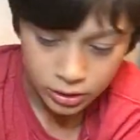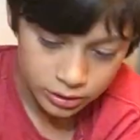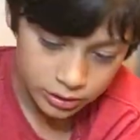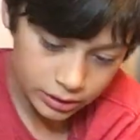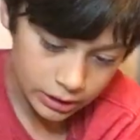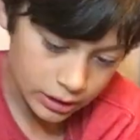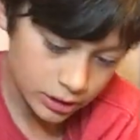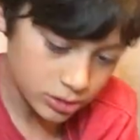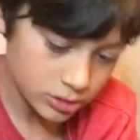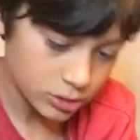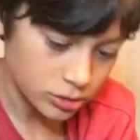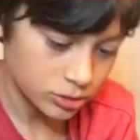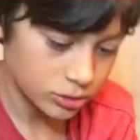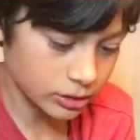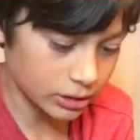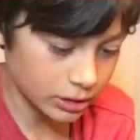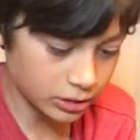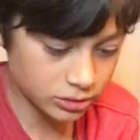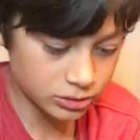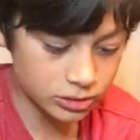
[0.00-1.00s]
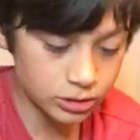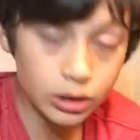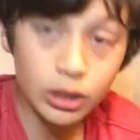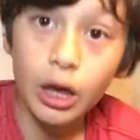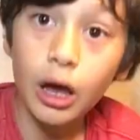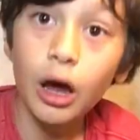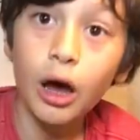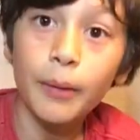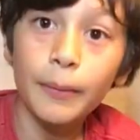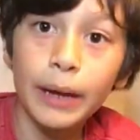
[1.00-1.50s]
Yes, so there's the
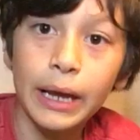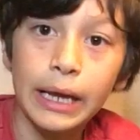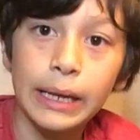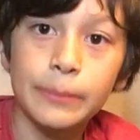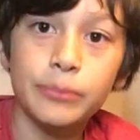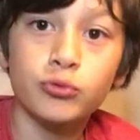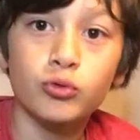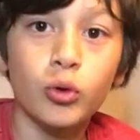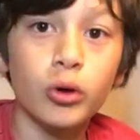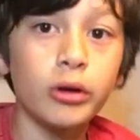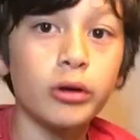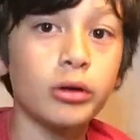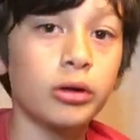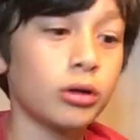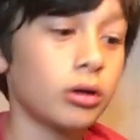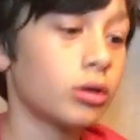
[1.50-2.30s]
ape Zord.